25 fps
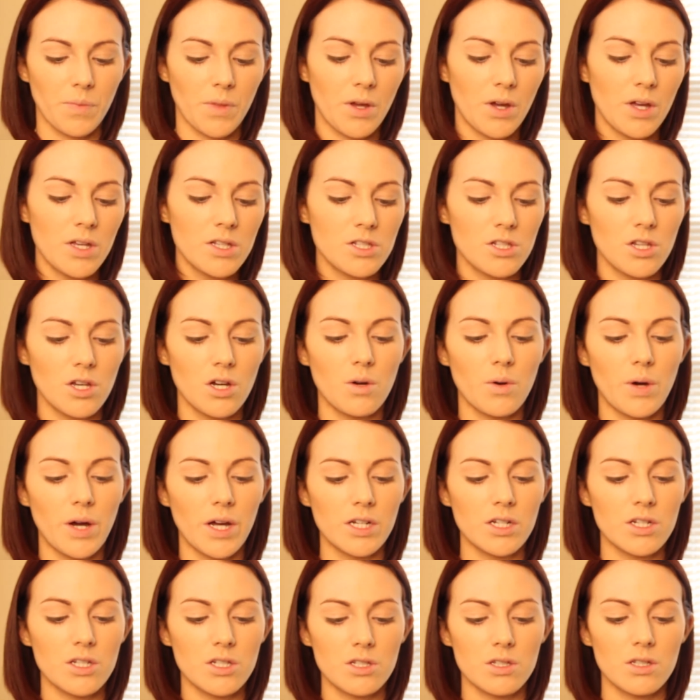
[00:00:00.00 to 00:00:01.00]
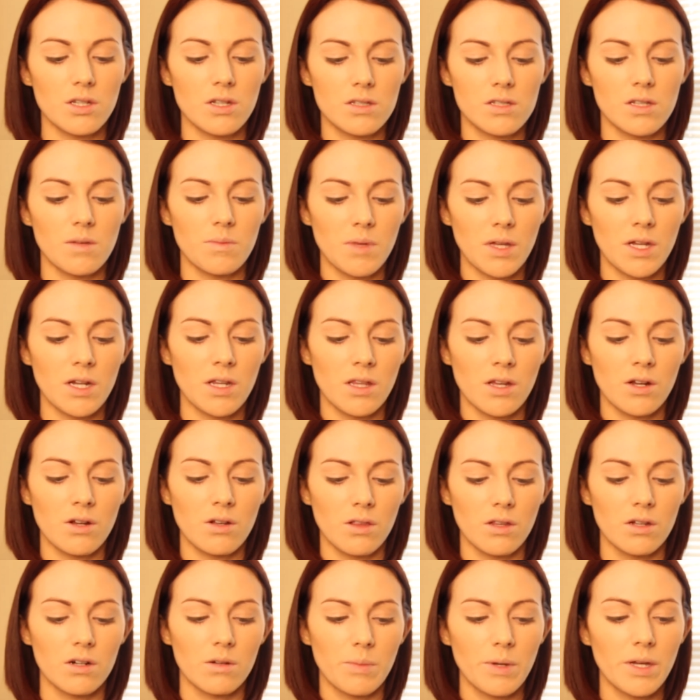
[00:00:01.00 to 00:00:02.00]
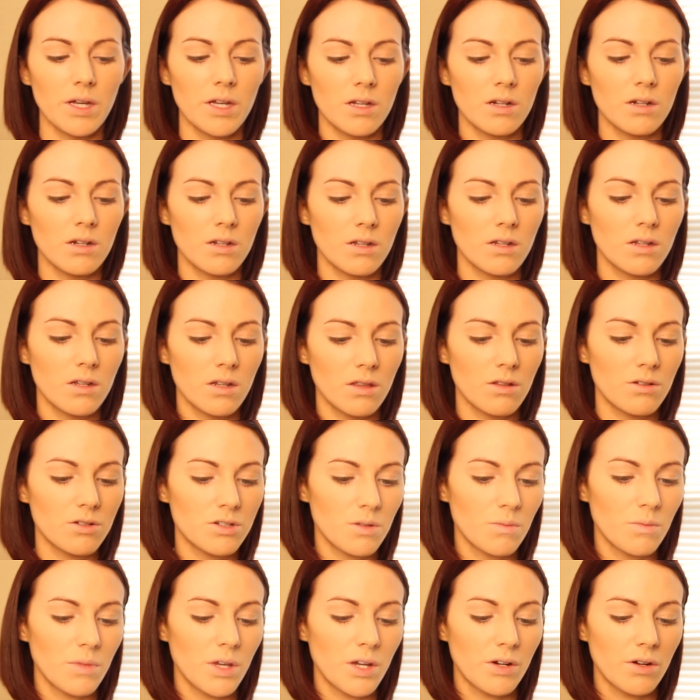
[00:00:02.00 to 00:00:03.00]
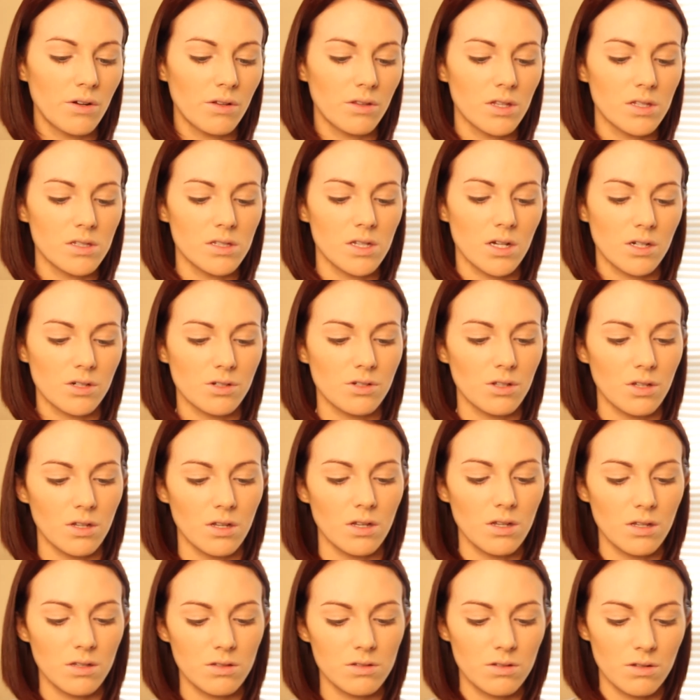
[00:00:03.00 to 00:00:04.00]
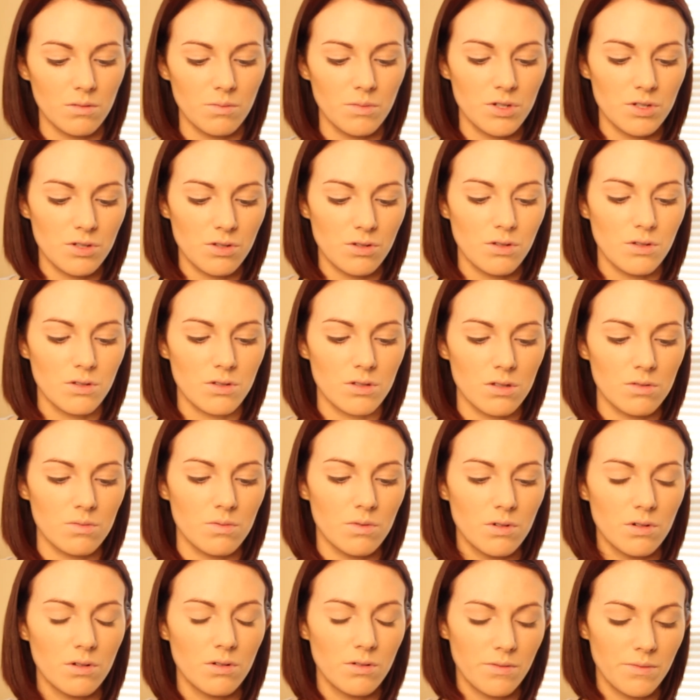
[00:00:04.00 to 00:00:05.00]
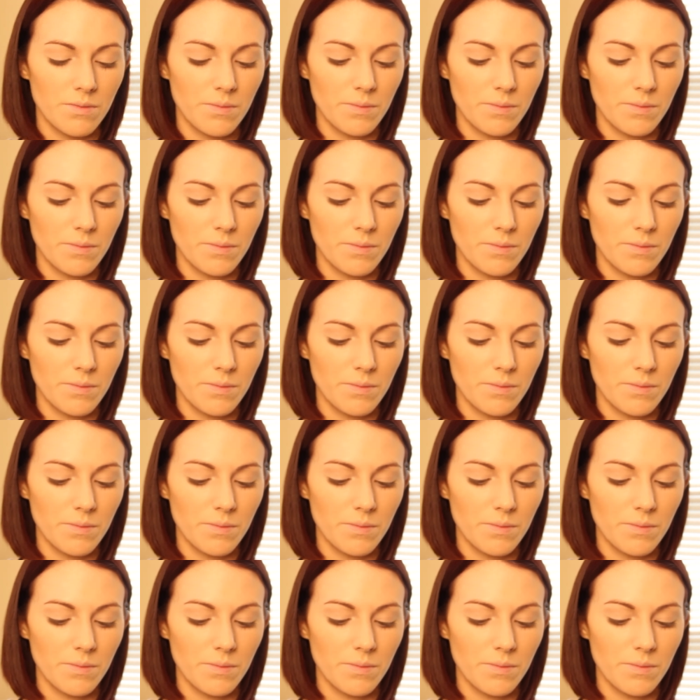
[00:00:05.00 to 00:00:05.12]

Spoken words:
Okay, so I just dip that in there a little bit. And there's a mirror on this actually, so I'm just going to use this one.